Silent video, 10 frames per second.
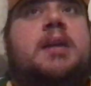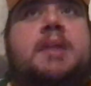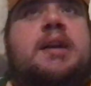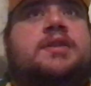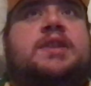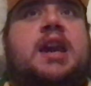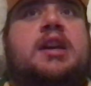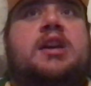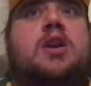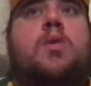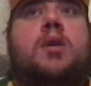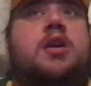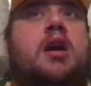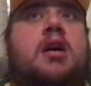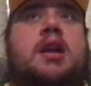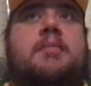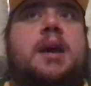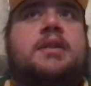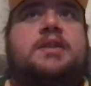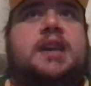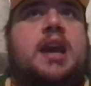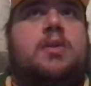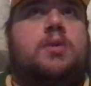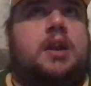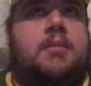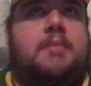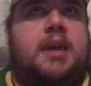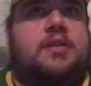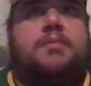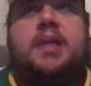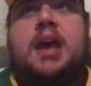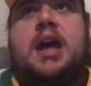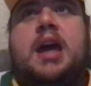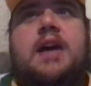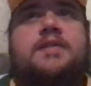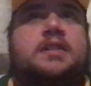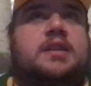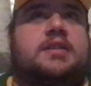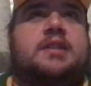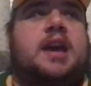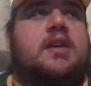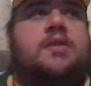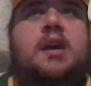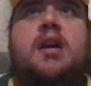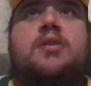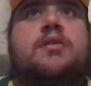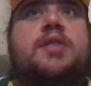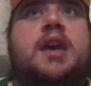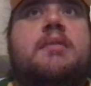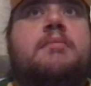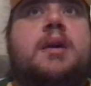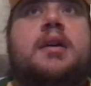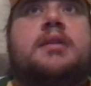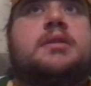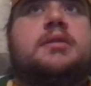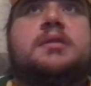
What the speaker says: I'm not saying, we're done. I'm not saying we're going to make the playoffs, this, that, or the other thing, but